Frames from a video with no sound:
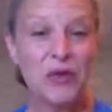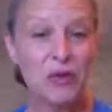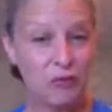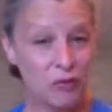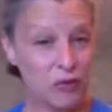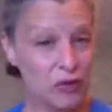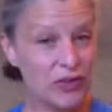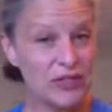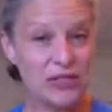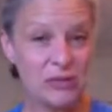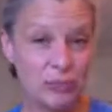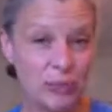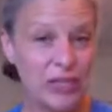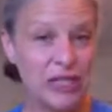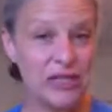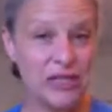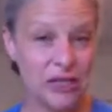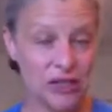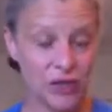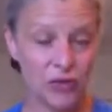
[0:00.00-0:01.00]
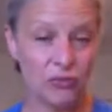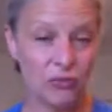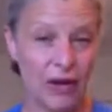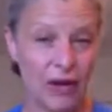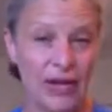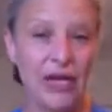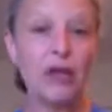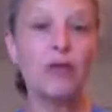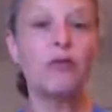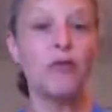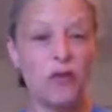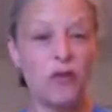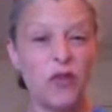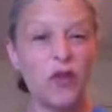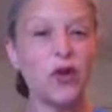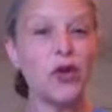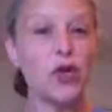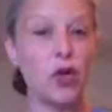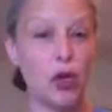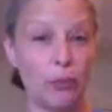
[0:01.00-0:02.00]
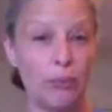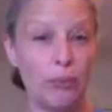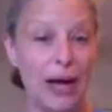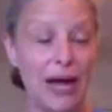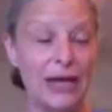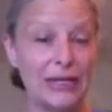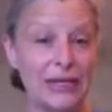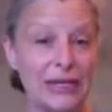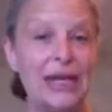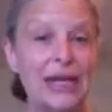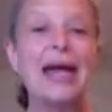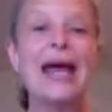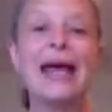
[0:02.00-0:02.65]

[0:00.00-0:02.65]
for the speed that you're running for your body.